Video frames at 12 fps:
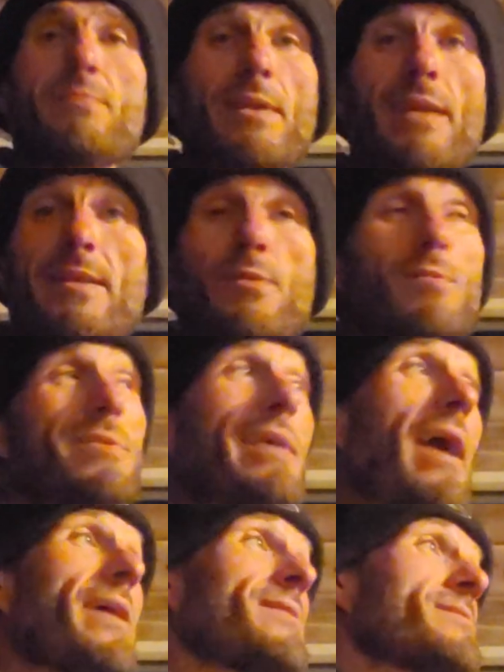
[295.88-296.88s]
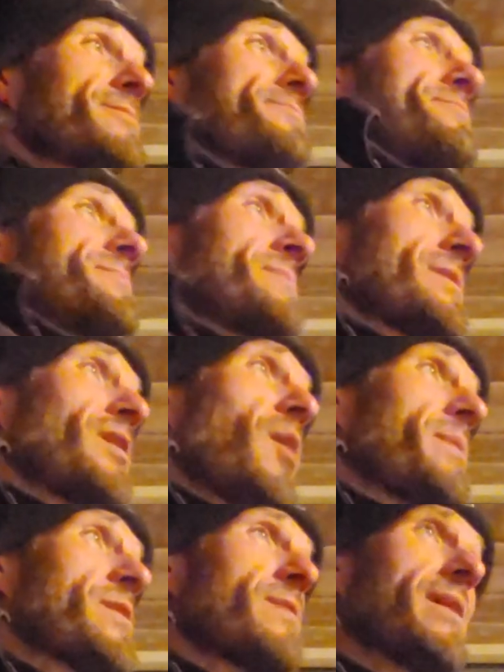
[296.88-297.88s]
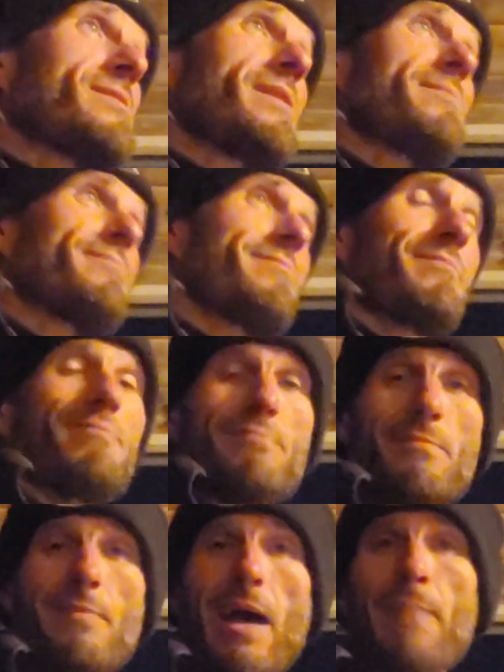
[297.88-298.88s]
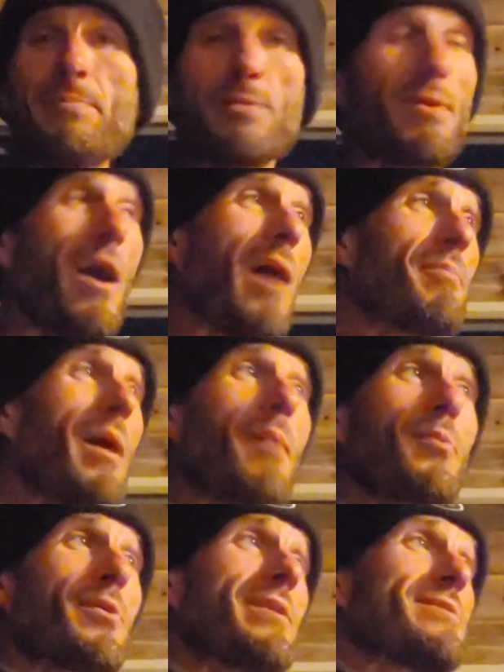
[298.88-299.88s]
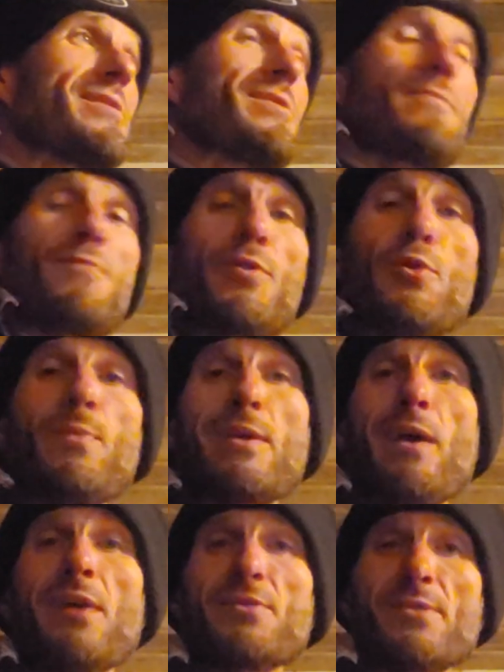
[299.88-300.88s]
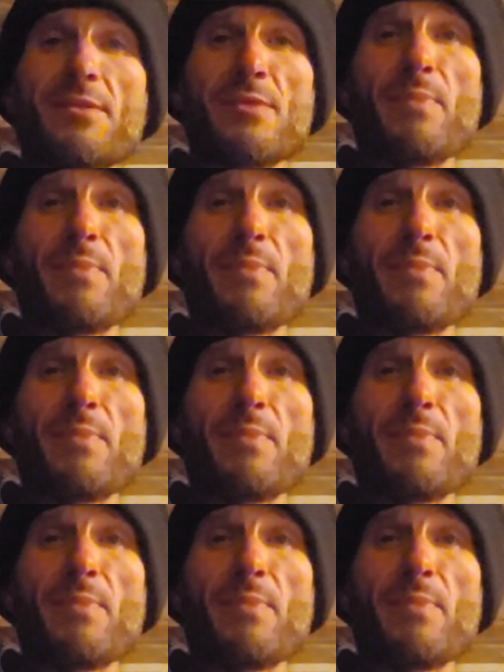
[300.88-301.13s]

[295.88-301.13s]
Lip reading: connect it with science. You call me crazy. I built the operating system for human consciousness